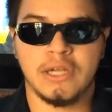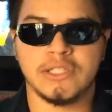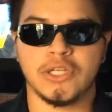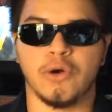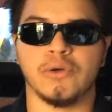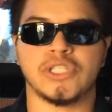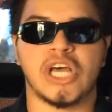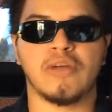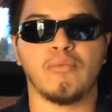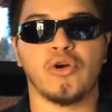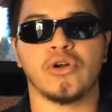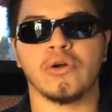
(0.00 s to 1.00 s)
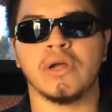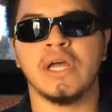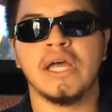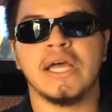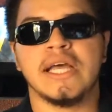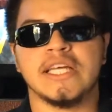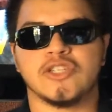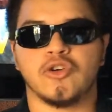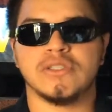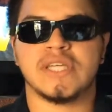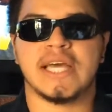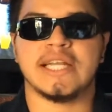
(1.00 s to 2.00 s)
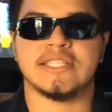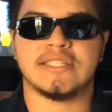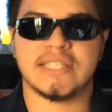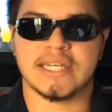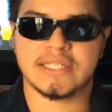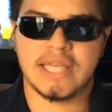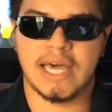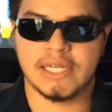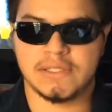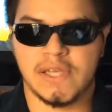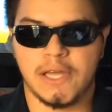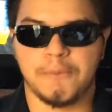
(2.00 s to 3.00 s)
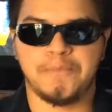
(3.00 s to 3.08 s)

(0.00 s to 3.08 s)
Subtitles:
So Shadow of Mordor is going to get a 6 out of 10.